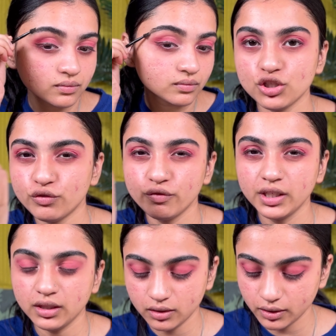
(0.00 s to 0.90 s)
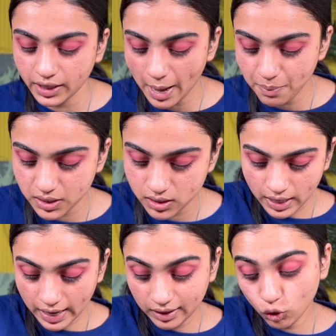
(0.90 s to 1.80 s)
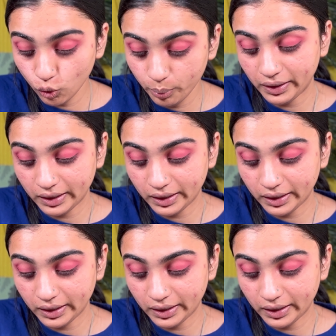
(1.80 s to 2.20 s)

Just fill in the gaps and comb it